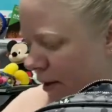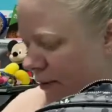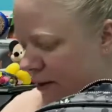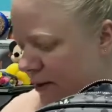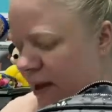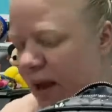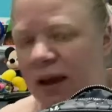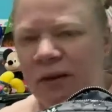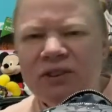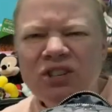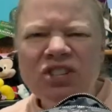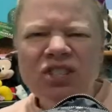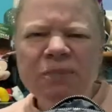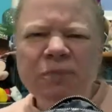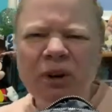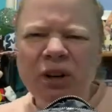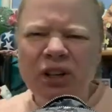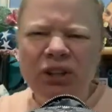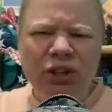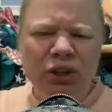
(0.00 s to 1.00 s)
the day. We just
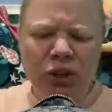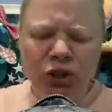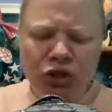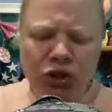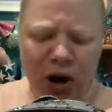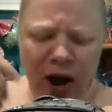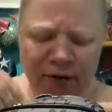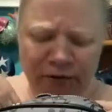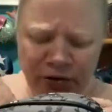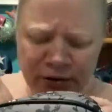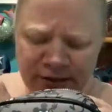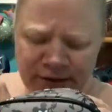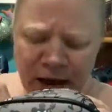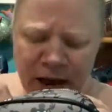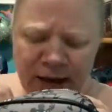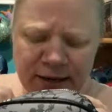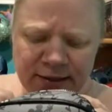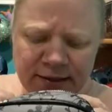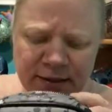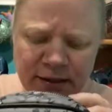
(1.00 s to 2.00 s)
put a little travel
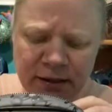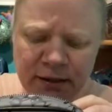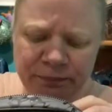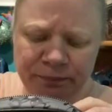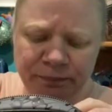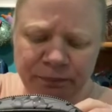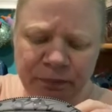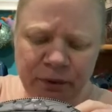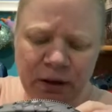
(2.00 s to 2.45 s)
size in.